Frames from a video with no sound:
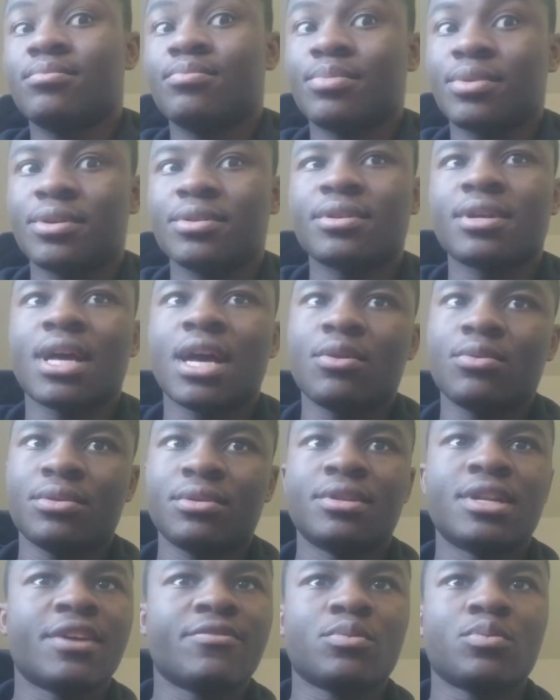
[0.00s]
Per, I would
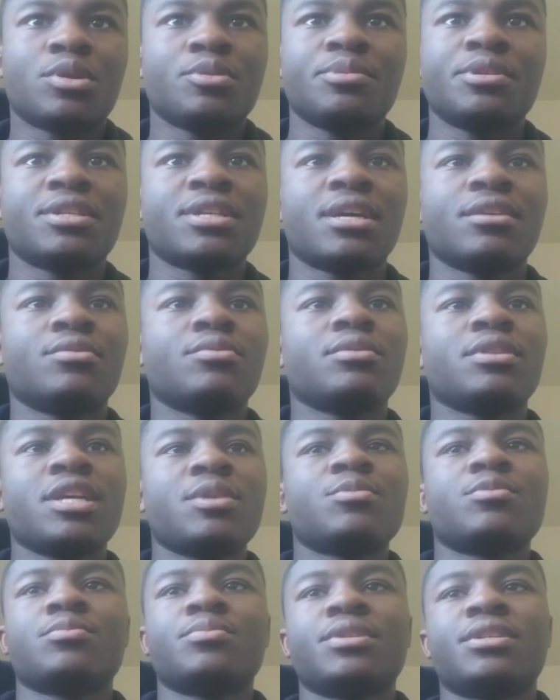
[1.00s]
never want to be signed to a
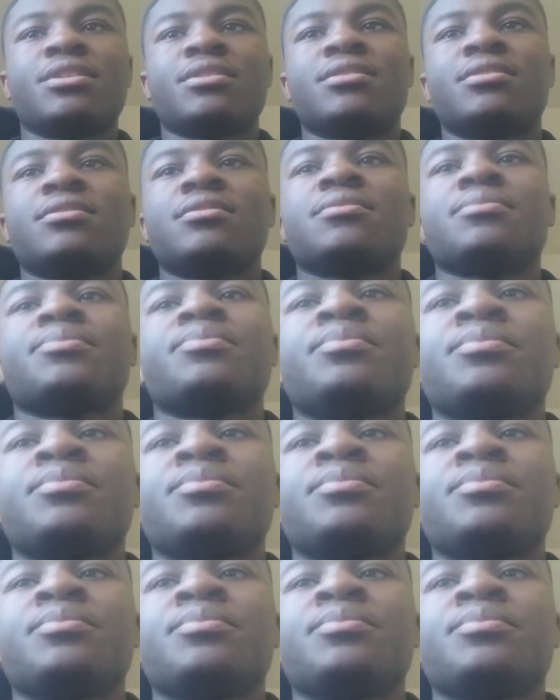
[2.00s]
label because